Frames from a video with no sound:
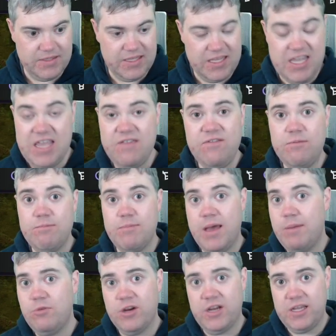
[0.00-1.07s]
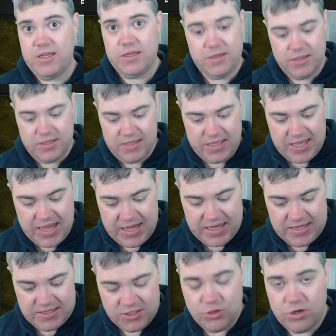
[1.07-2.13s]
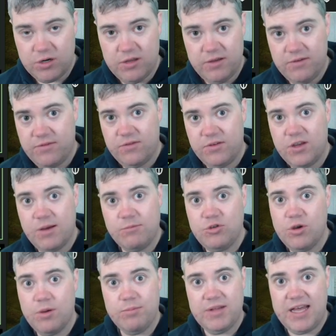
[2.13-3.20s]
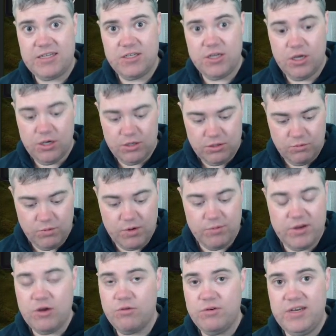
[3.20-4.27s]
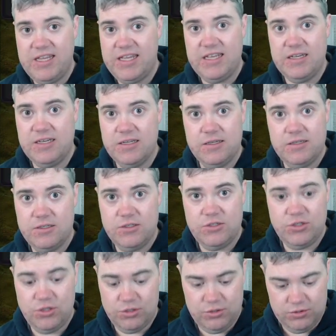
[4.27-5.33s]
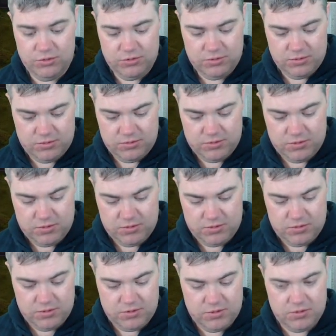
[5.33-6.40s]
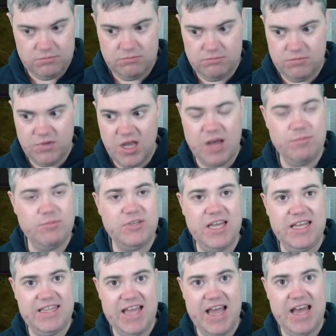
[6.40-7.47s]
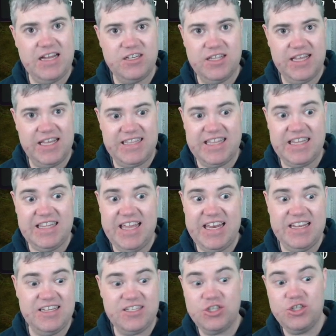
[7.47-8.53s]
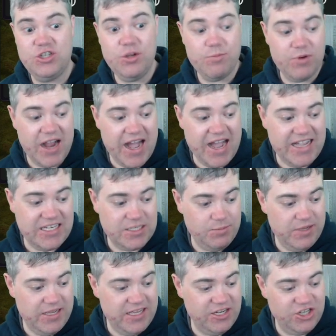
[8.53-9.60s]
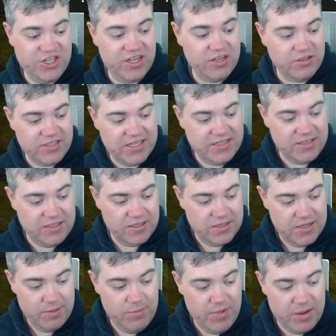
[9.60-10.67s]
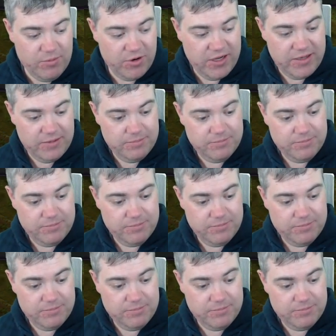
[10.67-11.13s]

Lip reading: Even memory has sort of come to a plateau where we don't need to update that to like the latest super high speed shielded memory.